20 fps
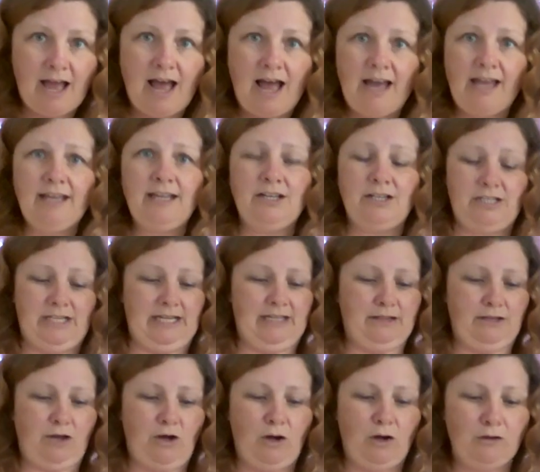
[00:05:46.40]
"I could eat
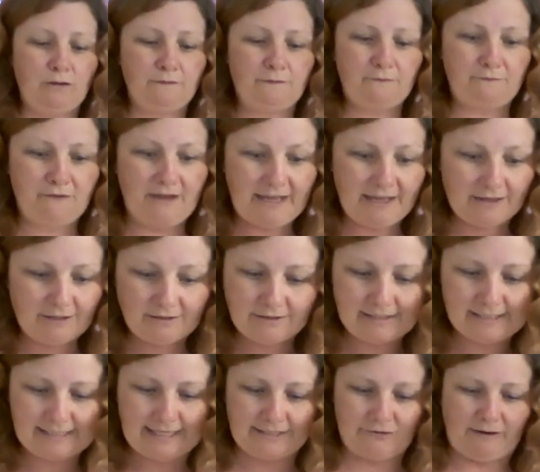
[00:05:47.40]
the whole field,"
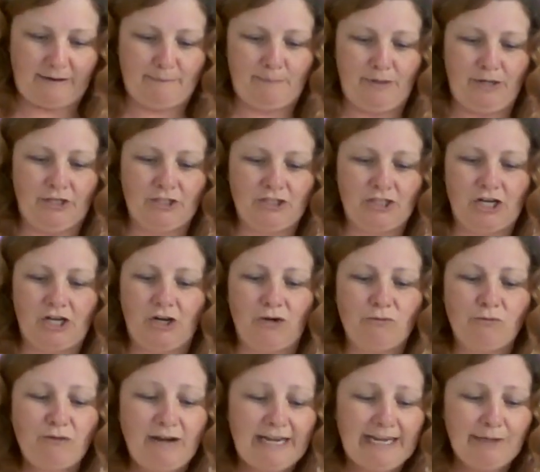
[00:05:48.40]
said Grandpa Joe,
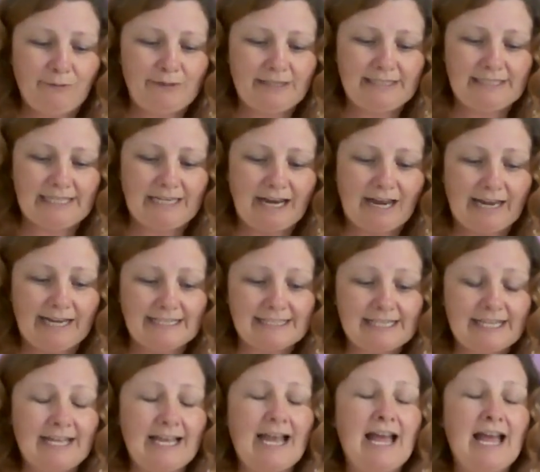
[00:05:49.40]
grinning with delight.